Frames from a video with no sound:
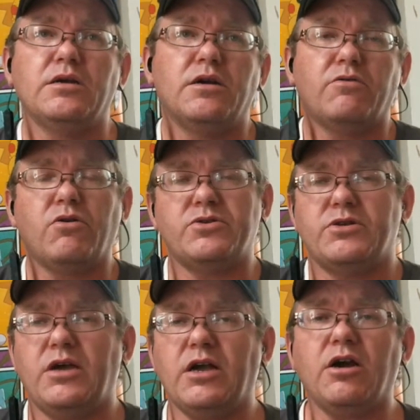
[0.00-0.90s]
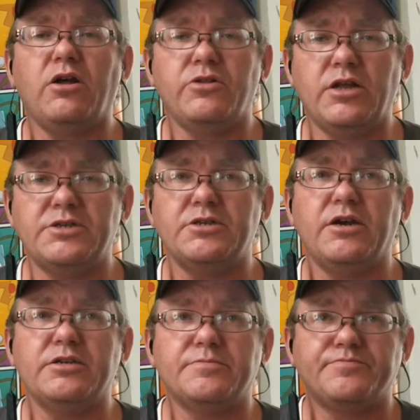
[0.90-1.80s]
Of course, I caught all the
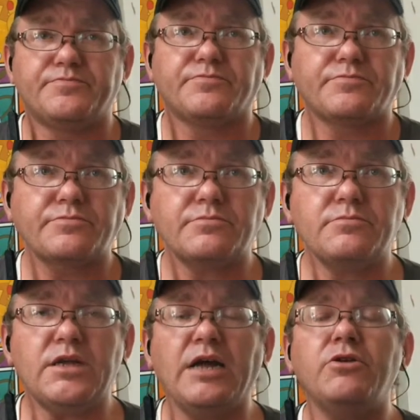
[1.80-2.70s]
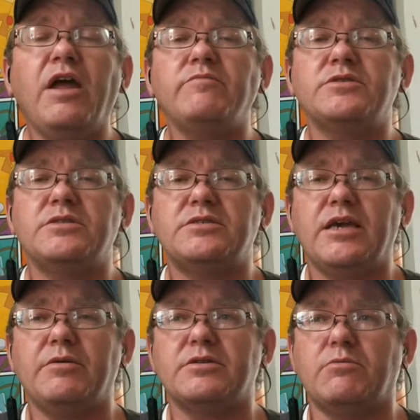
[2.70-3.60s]
legendaries. I don't have them to this
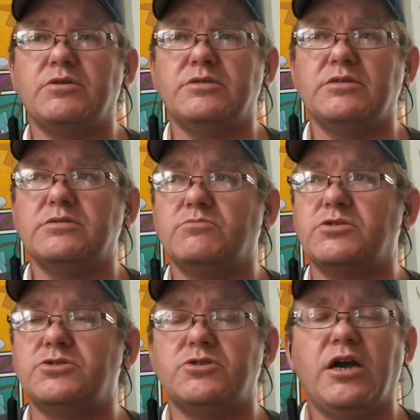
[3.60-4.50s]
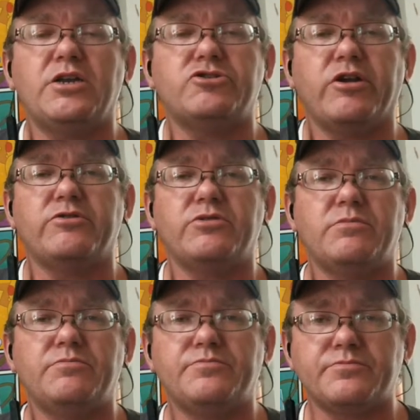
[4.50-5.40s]
day because I wasn't sure how to transfer them.